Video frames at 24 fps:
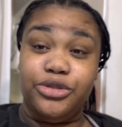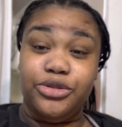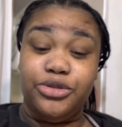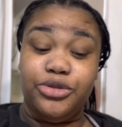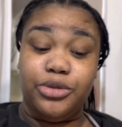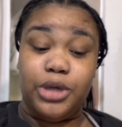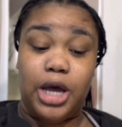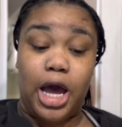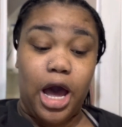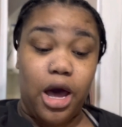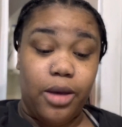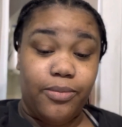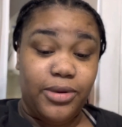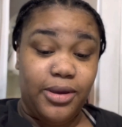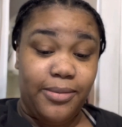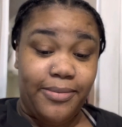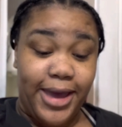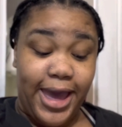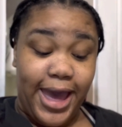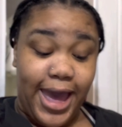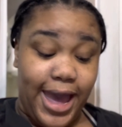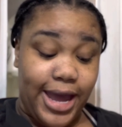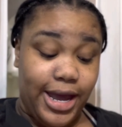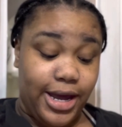I'll be
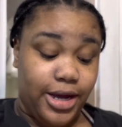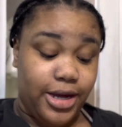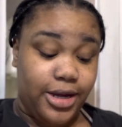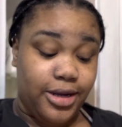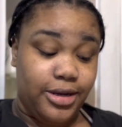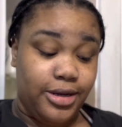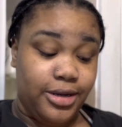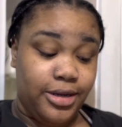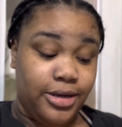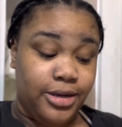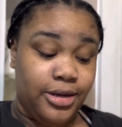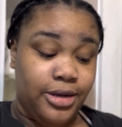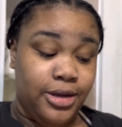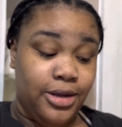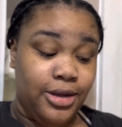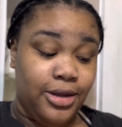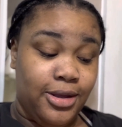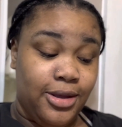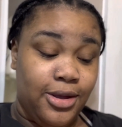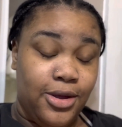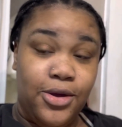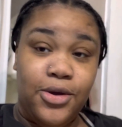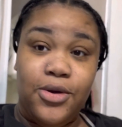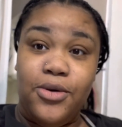back
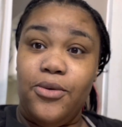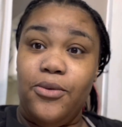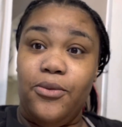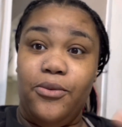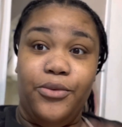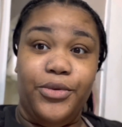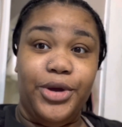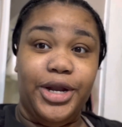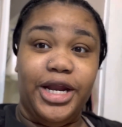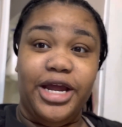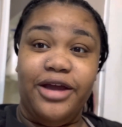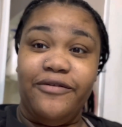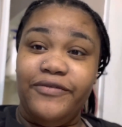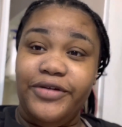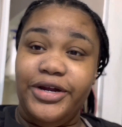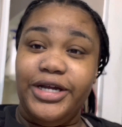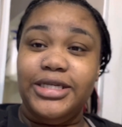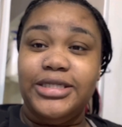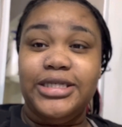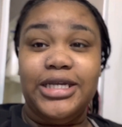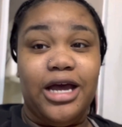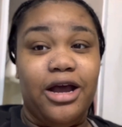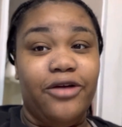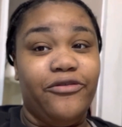whenever
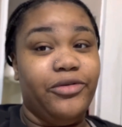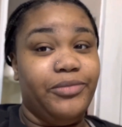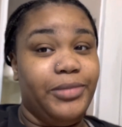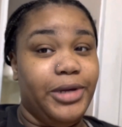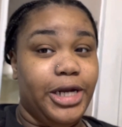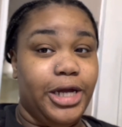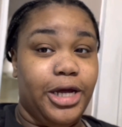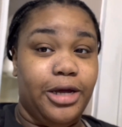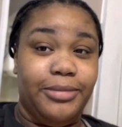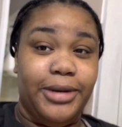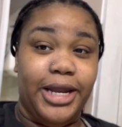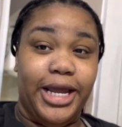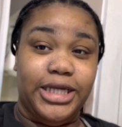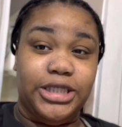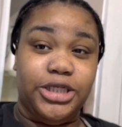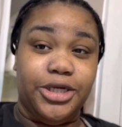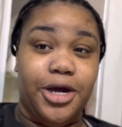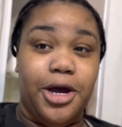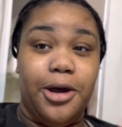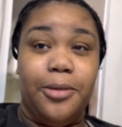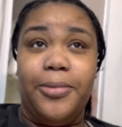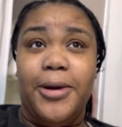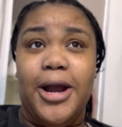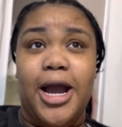it's time for me to update
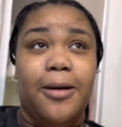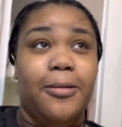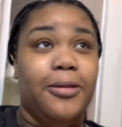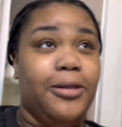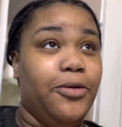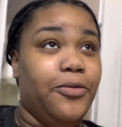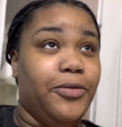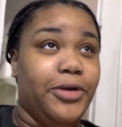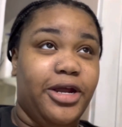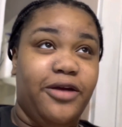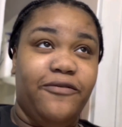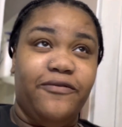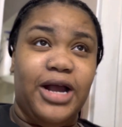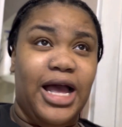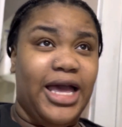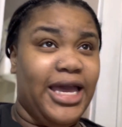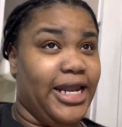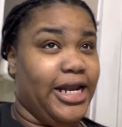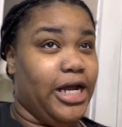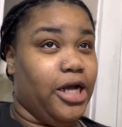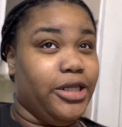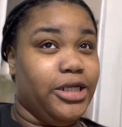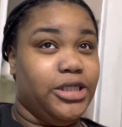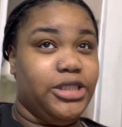y'all. Probably whenever I
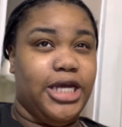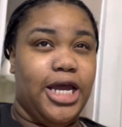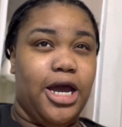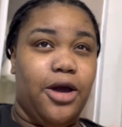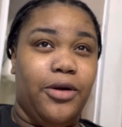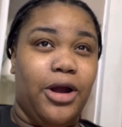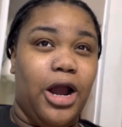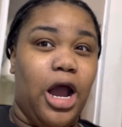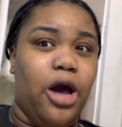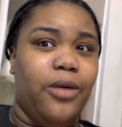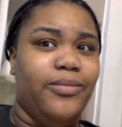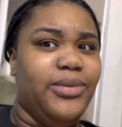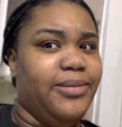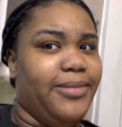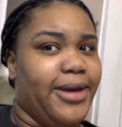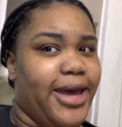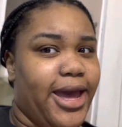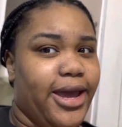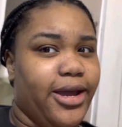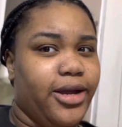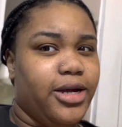get out the shower, I'll be back.